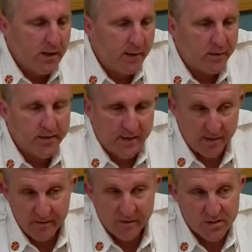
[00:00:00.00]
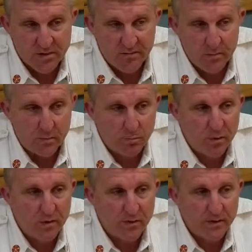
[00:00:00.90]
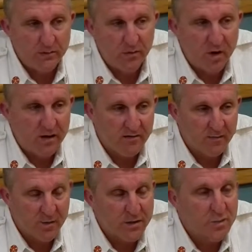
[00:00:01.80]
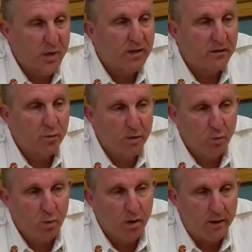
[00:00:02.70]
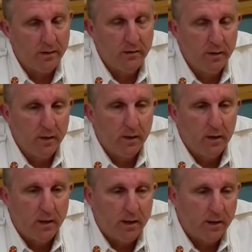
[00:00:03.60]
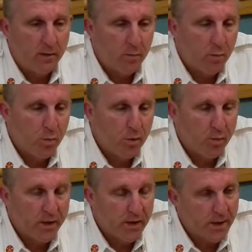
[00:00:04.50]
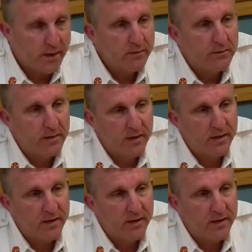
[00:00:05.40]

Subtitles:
I don't think any of us ever really thought of or expected we would when we kind of got